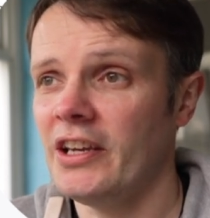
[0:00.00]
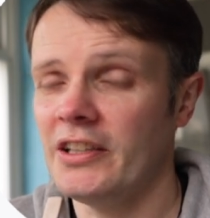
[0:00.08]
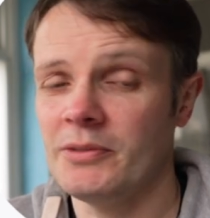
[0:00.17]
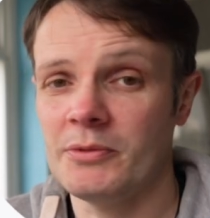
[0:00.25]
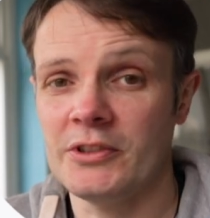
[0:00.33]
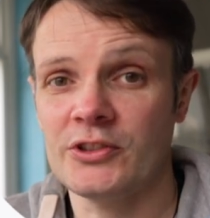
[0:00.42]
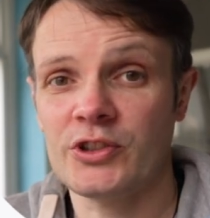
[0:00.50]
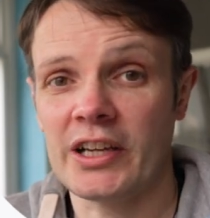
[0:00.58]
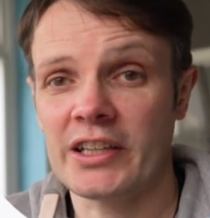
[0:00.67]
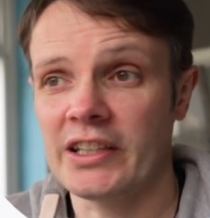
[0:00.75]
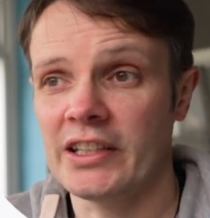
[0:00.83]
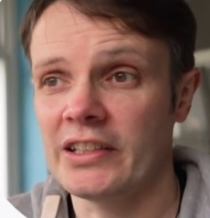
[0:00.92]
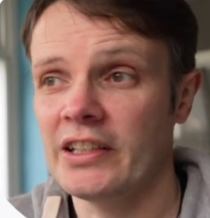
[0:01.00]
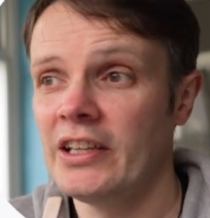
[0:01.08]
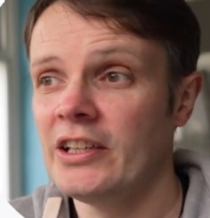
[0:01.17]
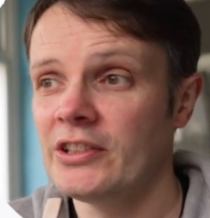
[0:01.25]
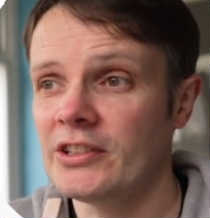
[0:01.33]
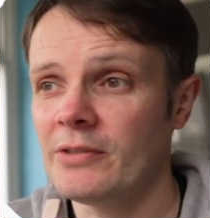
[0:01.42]
and it's been tracking
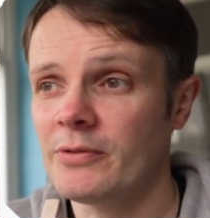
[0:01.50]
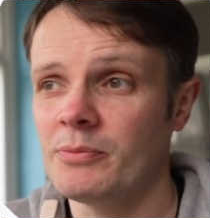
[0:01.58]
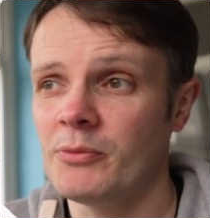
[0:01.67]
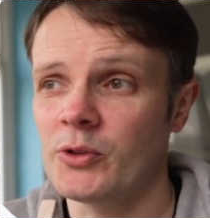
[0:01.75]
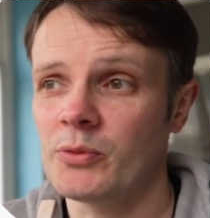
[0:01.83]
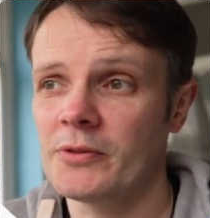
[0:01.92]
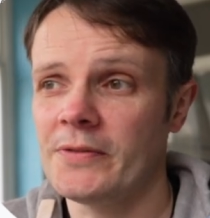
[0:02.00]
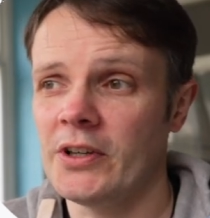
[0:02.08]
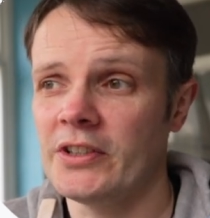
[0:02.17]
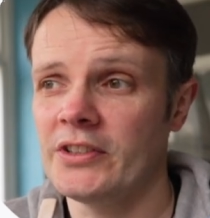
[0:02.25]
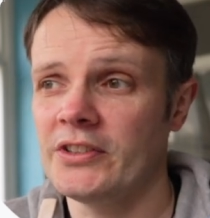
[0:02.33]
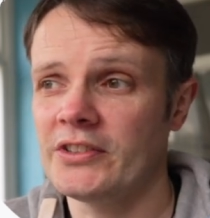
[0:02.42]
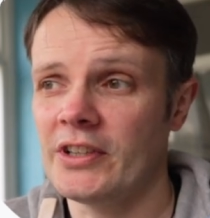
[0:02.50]
different model providers